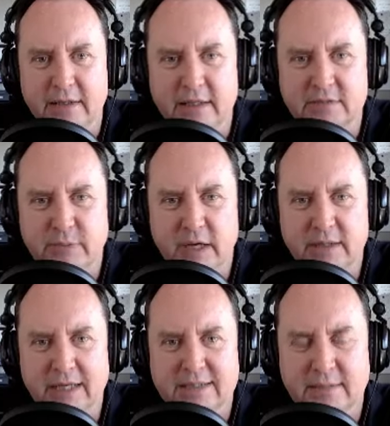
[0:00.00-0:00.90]
That's
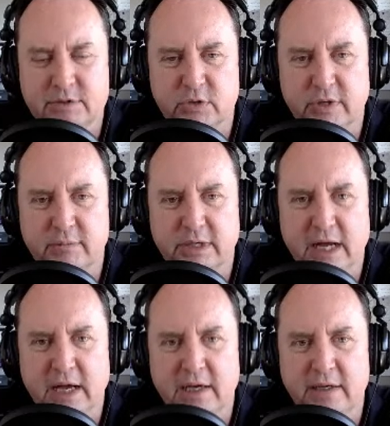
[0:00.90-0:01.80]
podcast episode number
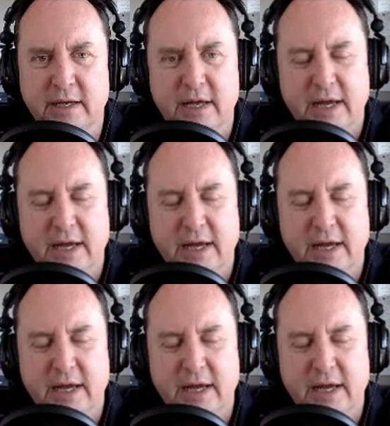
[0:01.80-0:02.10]
nine.